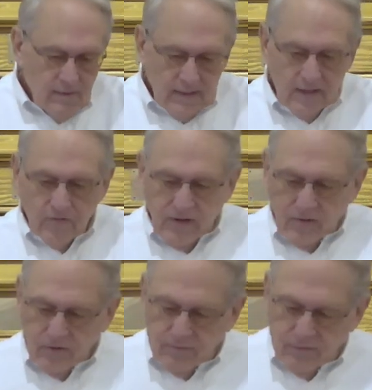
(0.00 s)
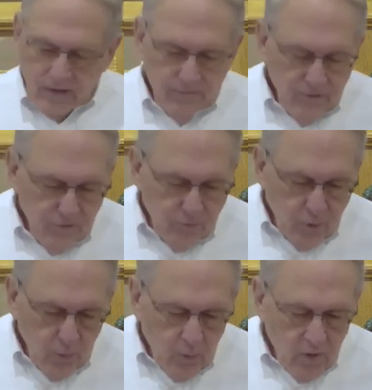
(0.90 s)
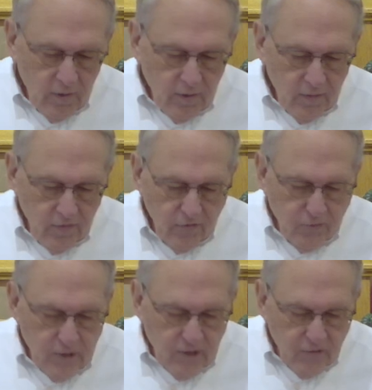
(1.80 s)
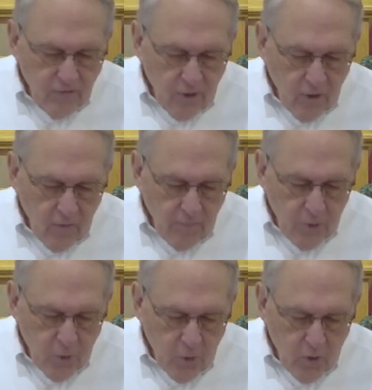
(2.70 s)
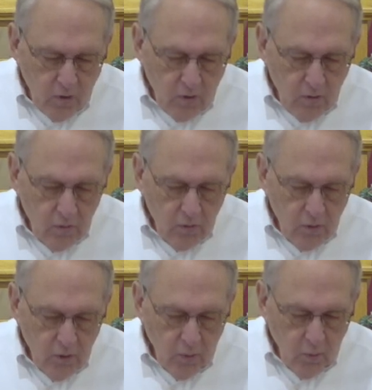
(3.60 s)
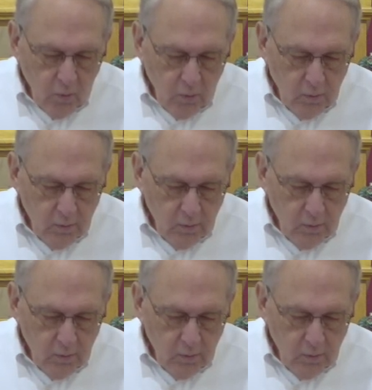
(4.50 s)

he says in, in verse 21 the streets are pure gold.